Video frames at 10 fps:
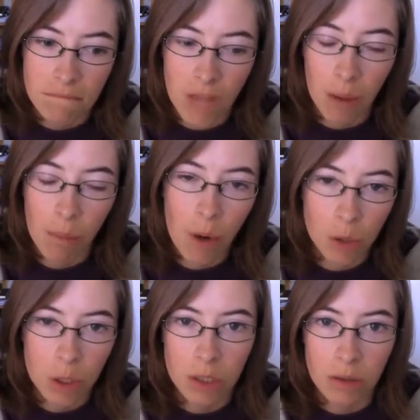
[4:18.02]

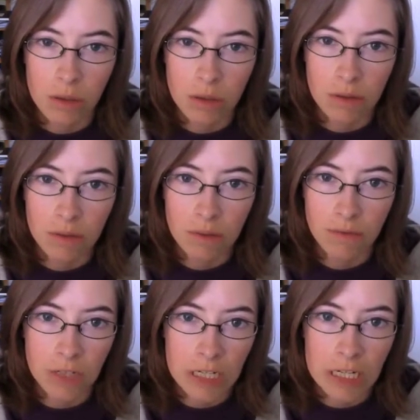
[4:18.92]
emotional and
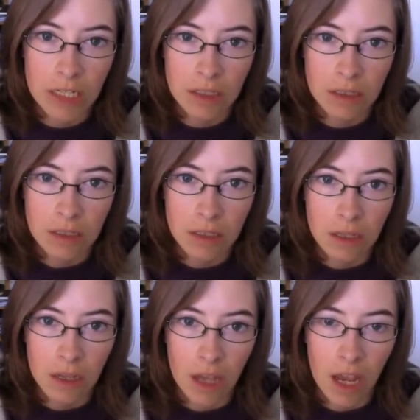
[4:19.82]
free.
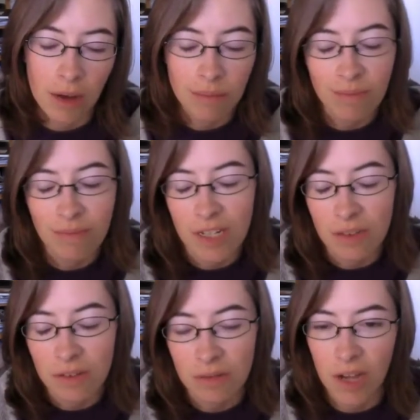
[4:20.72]
And
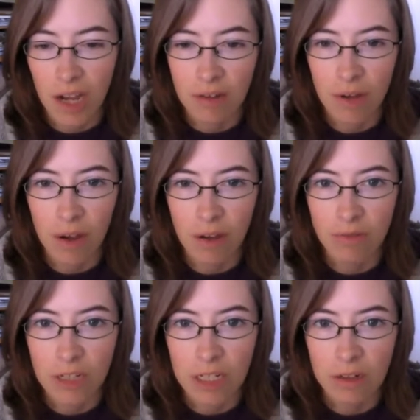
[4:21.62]
that's kind of how I
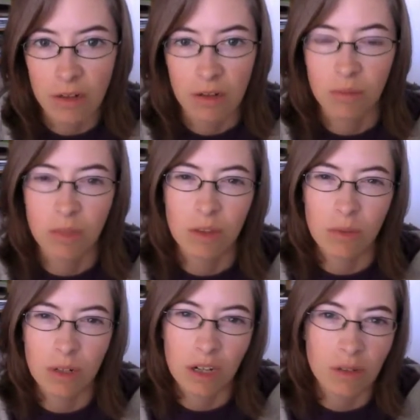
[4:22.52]
feel. I mean, the
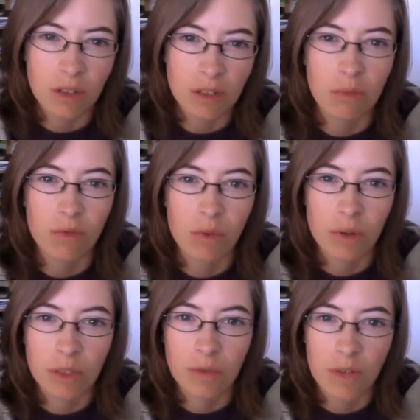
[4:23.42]
work I was doing before
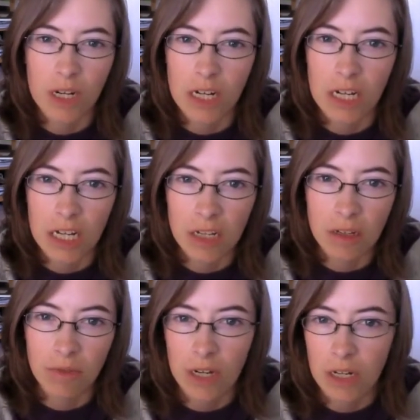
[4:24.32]
was
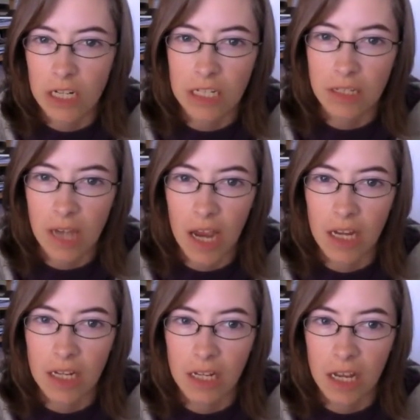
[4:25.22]
very
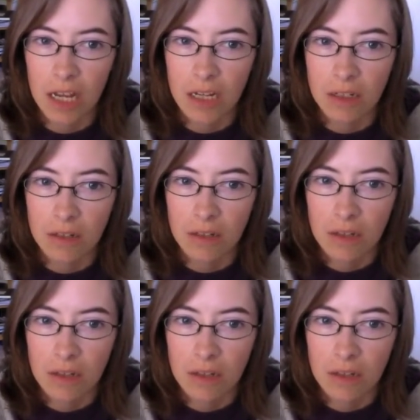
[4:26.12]
tight, and